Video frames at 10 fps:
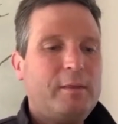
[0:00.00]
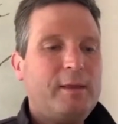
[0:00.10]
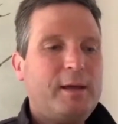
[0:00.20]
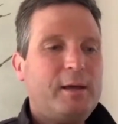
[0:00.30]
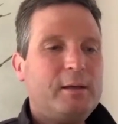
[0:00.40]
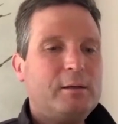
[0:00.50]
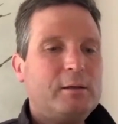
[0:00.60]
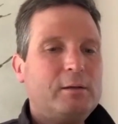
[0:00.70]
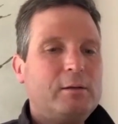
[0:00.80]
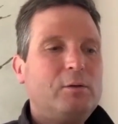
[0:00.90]
that
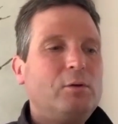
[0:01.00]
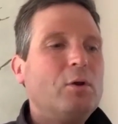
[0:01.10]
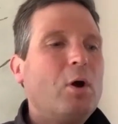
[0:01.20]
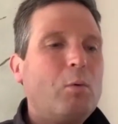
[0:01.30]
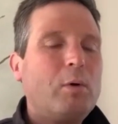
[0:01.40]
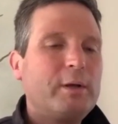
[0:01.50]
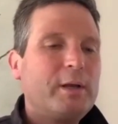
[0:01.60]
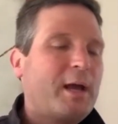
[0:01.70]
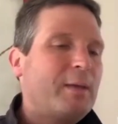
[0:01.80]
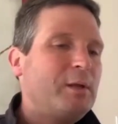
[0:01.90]
no
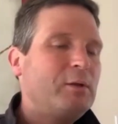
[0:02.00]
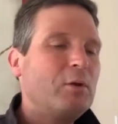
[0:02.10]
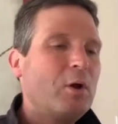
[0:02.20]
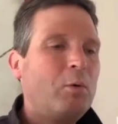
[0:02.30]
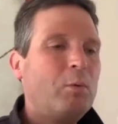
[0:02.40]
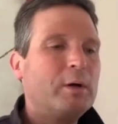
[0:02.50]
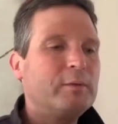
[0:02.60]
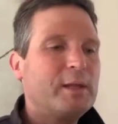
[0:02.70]
one, and I mean no one,